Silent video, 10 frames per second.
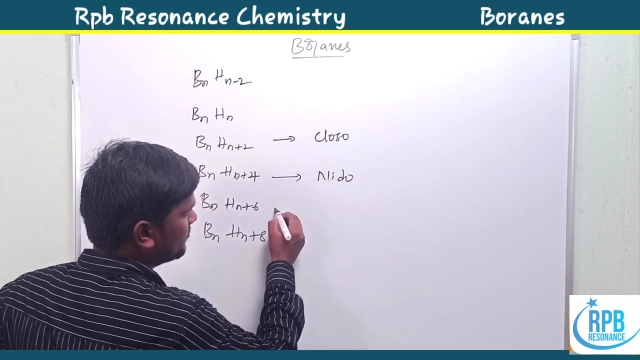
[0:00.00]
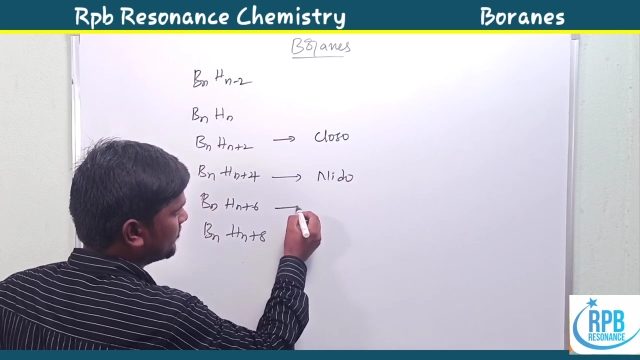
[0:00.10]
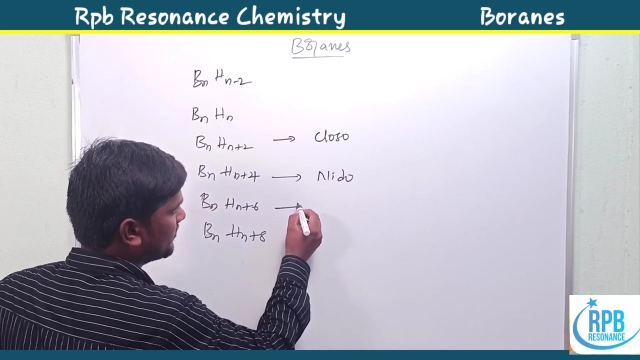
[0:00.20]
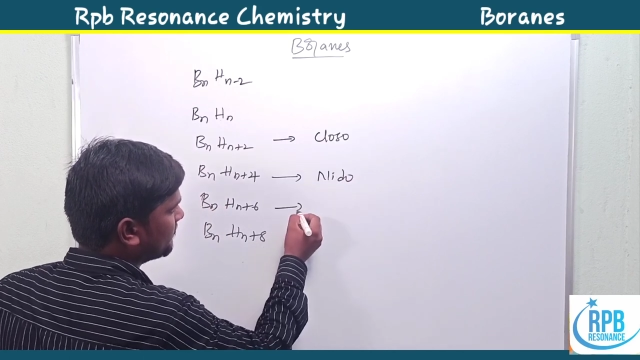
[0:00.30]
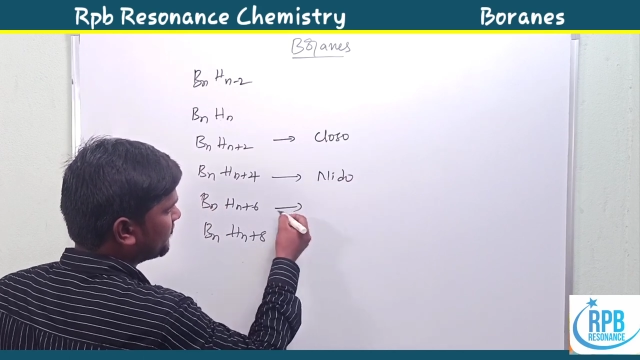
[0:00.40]

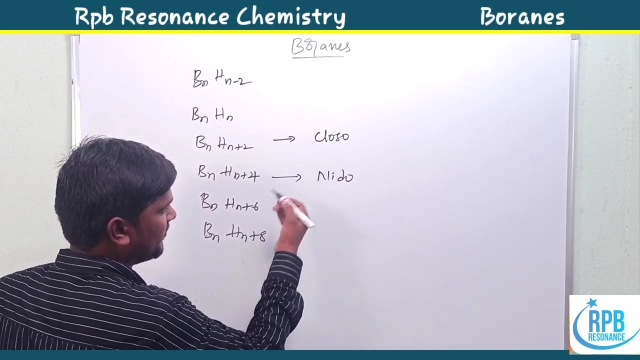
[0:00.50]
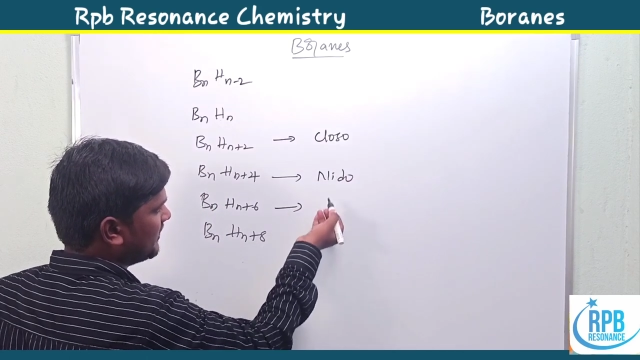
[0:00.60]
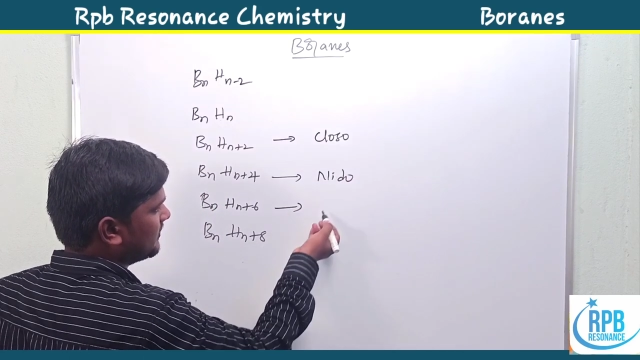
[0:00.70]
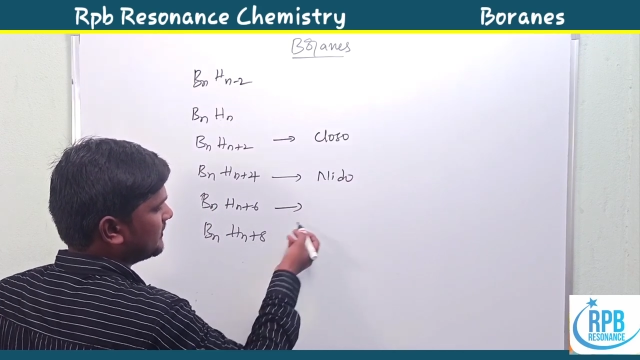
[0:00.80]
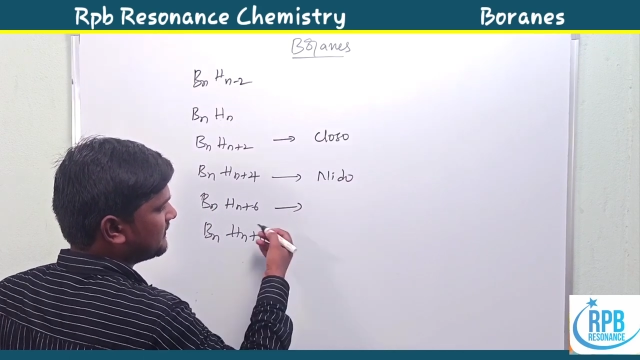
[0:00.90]
So if
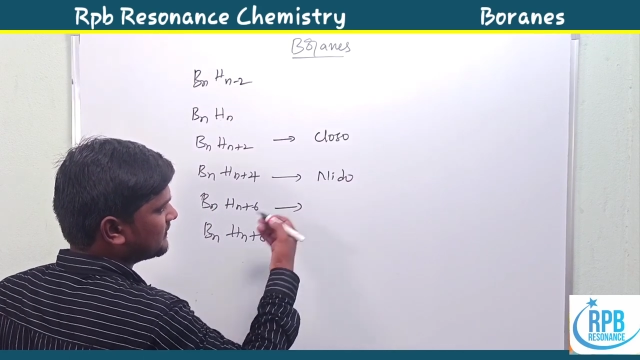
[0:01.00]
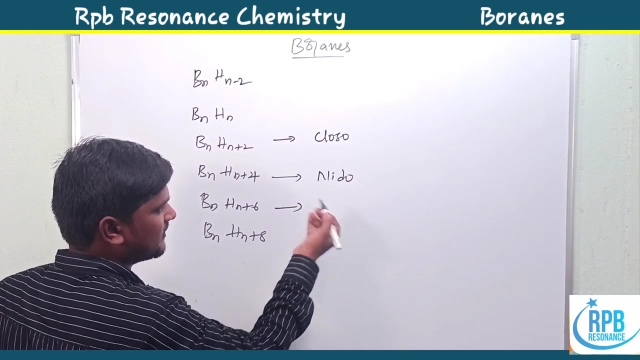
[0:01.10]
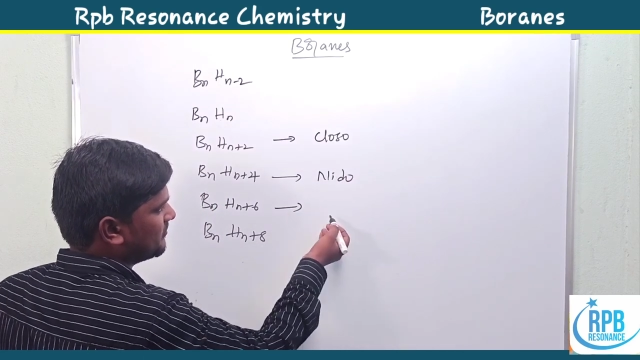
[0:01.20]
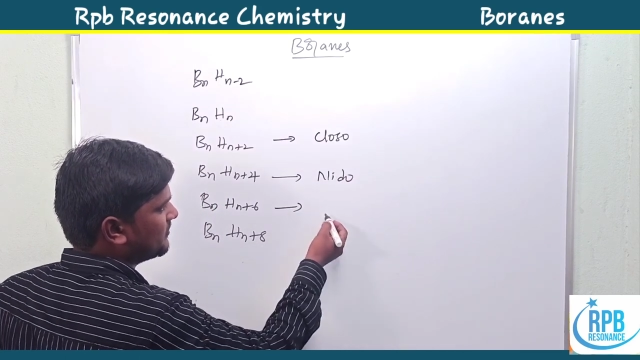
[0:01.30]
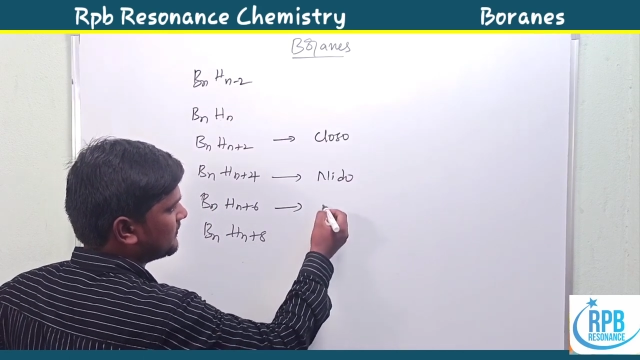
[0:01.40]
six
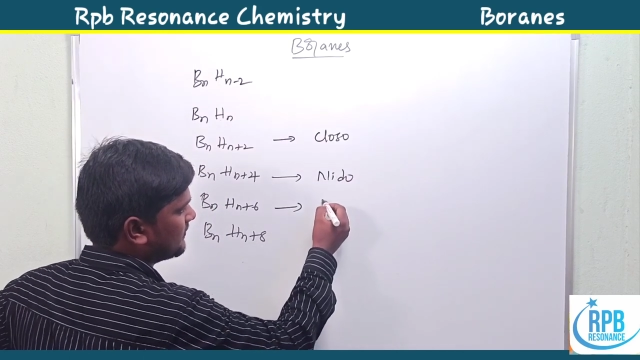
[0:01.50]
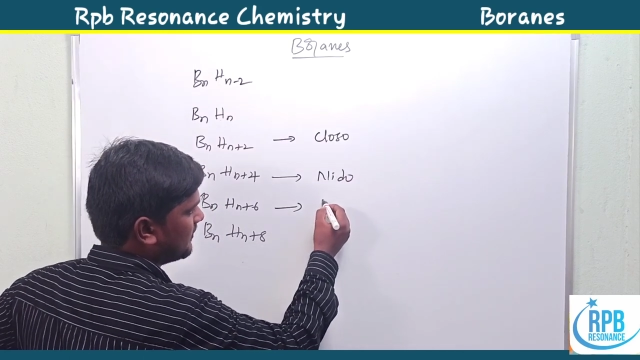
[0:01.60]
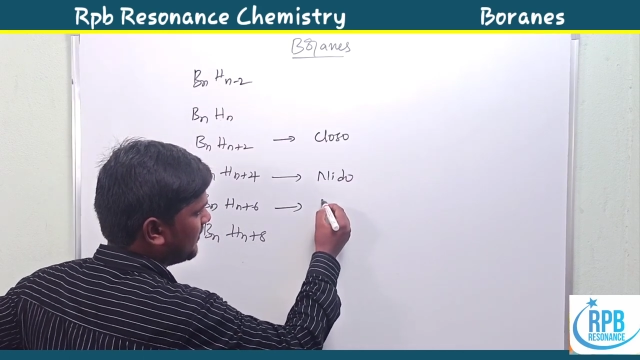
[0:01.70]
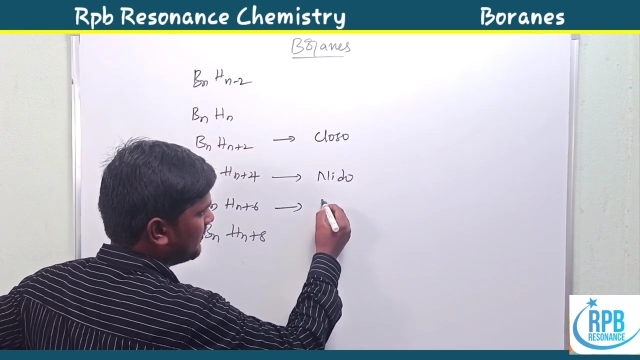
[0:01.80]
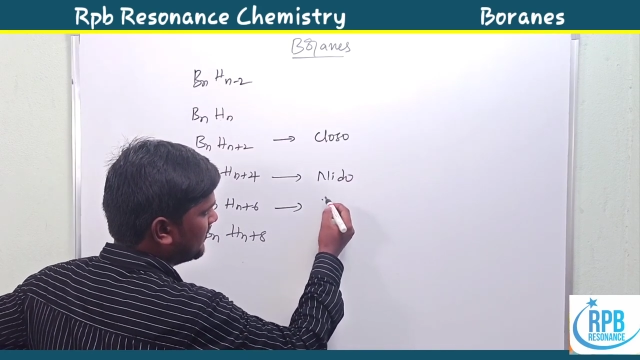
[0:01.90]
numbers are
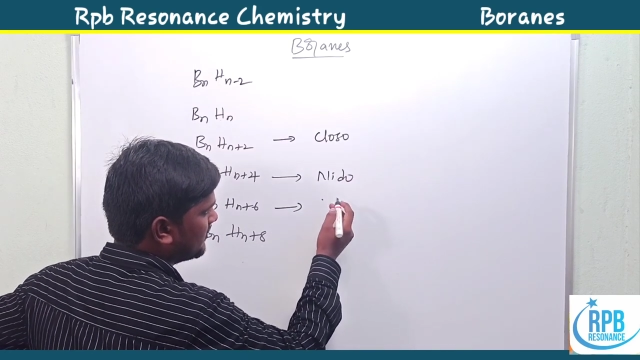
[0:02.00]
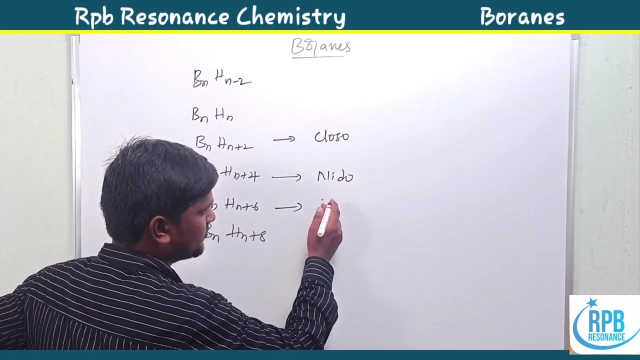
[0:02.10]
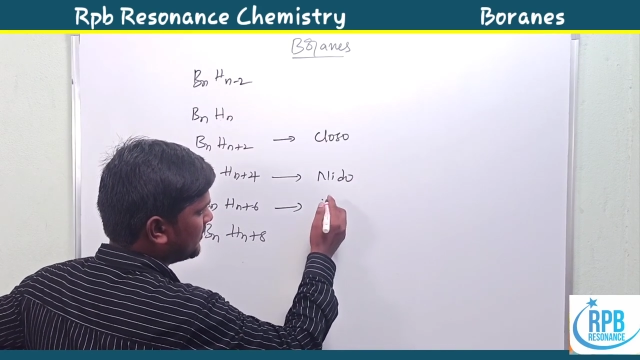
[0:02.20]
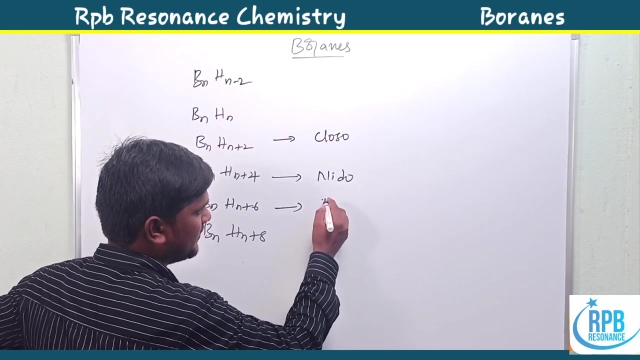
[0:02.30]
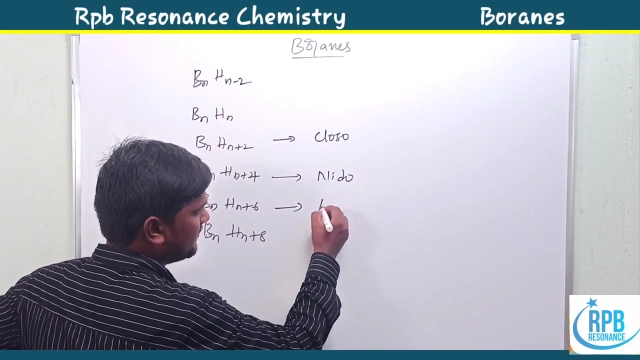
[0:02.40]
there,
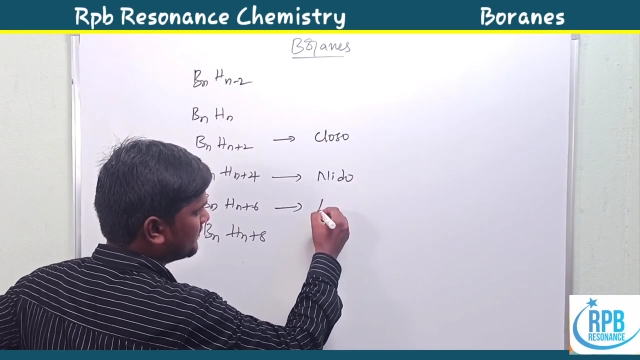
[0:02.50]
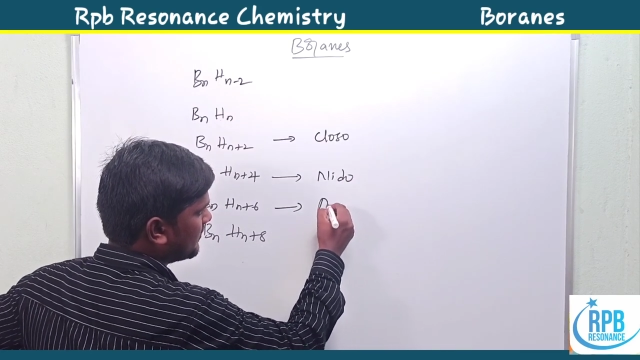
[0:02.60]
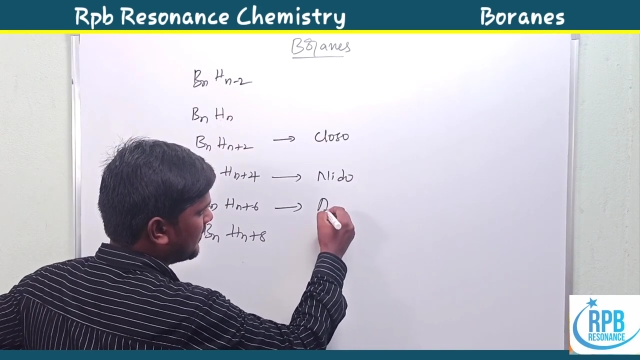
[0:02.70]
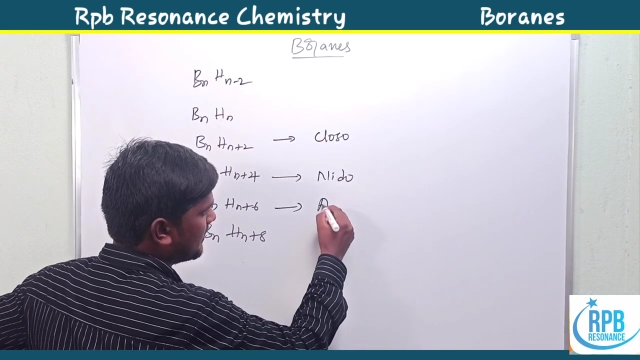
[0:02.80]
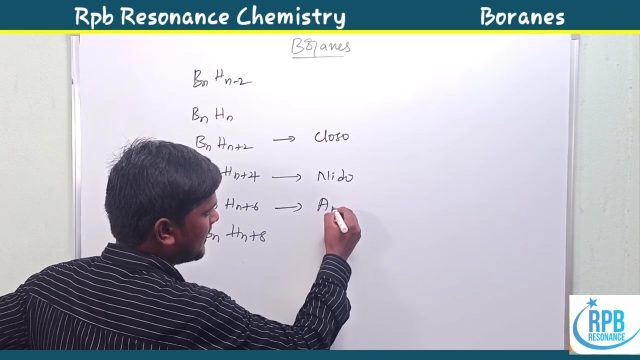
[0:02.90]
so then it is
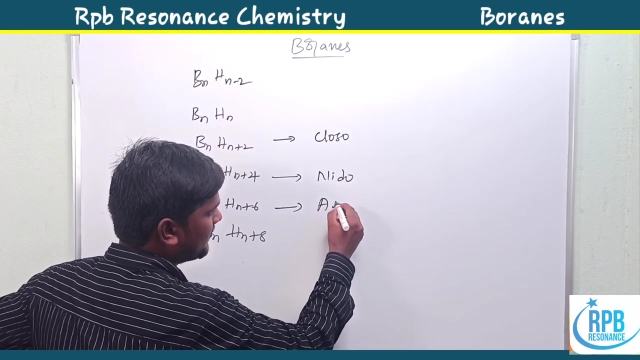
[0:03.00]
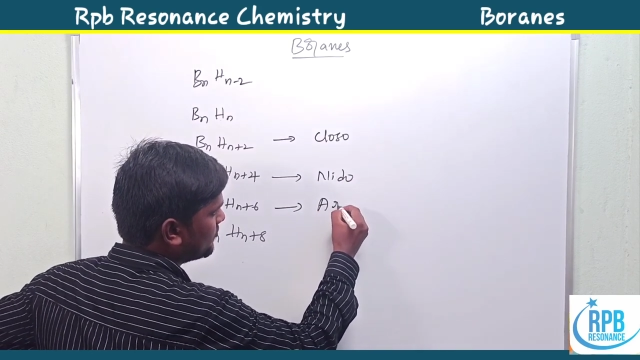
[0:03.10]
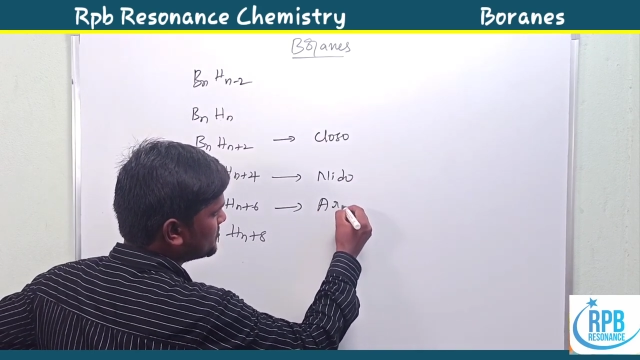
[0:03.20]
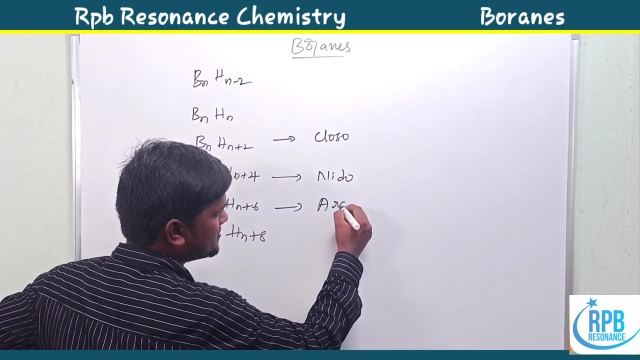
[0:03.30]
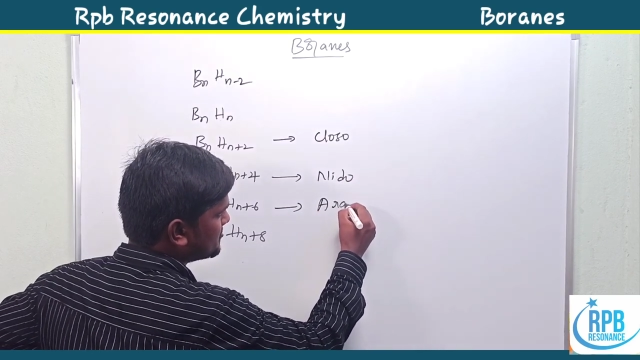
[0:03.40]

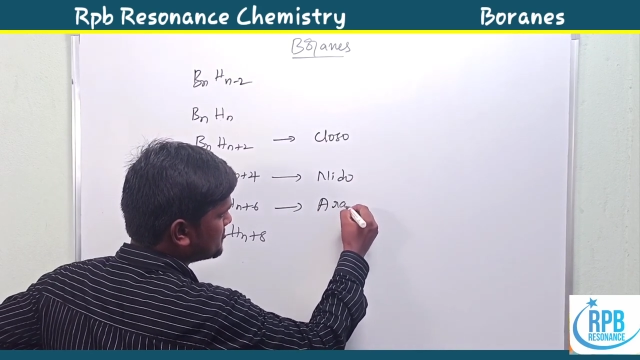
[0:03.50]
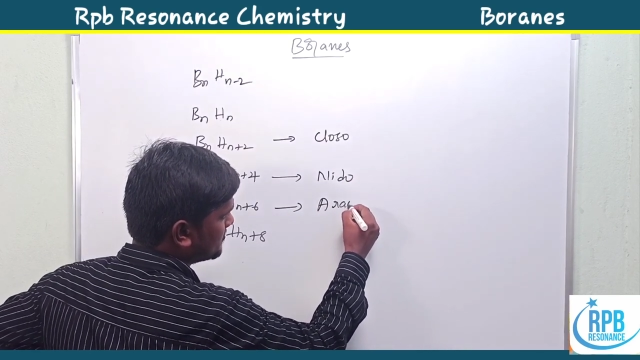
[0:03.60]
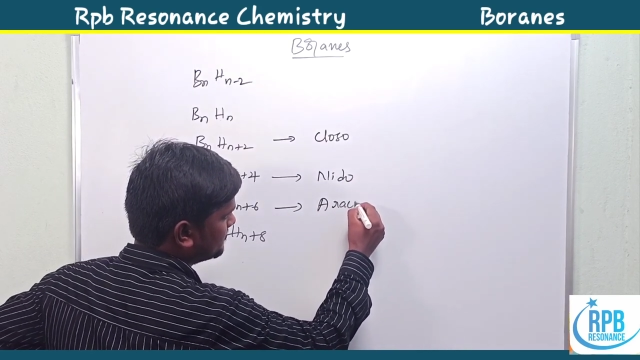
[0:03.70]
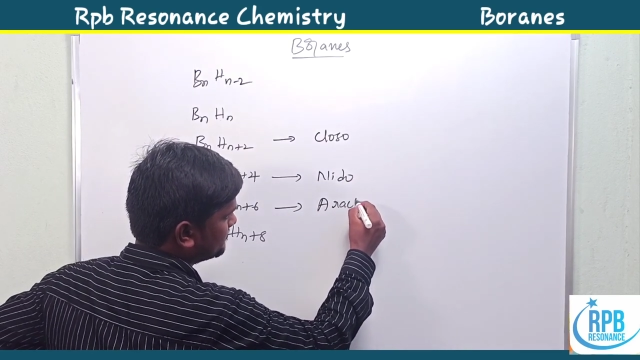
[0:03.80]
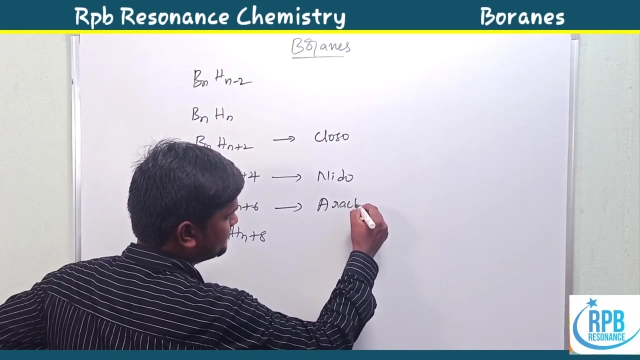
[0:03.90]
arachino structure.